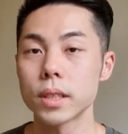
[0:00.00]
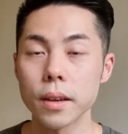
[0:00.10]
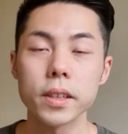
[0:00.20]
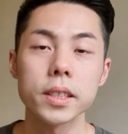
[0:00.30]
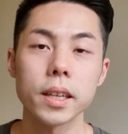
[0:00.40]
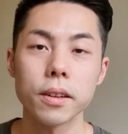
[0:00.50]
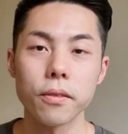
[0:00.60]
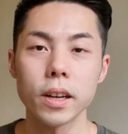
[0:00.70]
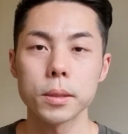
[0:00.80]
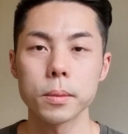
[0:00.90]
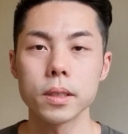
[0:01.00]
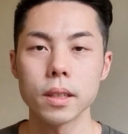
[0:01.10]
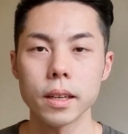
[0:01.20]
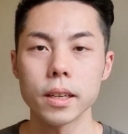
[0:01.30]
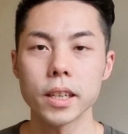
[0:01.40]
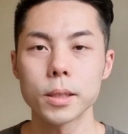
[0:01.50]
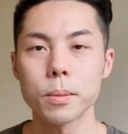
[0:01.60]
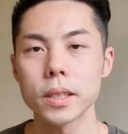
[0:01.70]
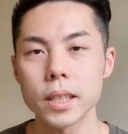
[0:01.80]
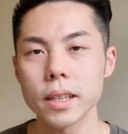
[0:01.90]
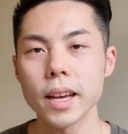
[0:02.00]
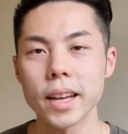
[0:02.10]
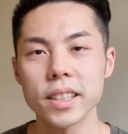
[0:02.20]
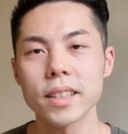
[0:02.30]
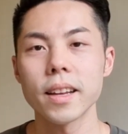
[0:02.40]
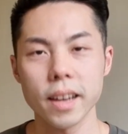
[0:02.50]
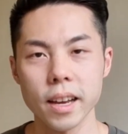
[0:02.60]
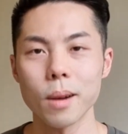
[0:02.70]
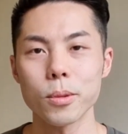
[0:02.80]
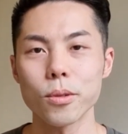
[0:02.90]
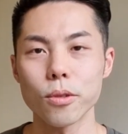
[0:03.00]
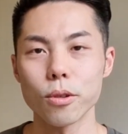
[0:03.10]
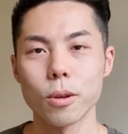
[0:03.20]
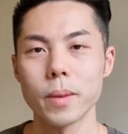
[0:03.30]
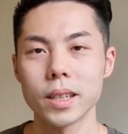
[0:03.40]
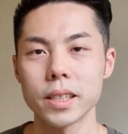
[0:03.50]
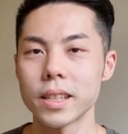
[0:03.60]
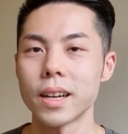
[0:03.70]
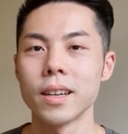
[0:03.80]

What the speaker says: savings and investment, is basically anything that can help you grow your money.